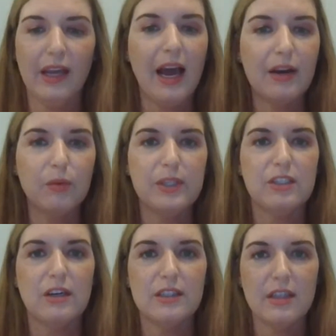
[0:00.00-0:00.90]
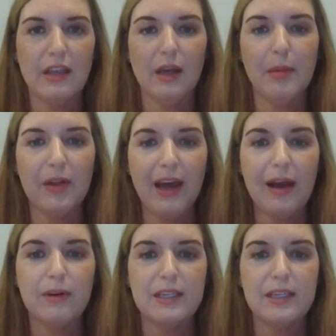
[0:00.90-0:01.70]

like how do we start to think about that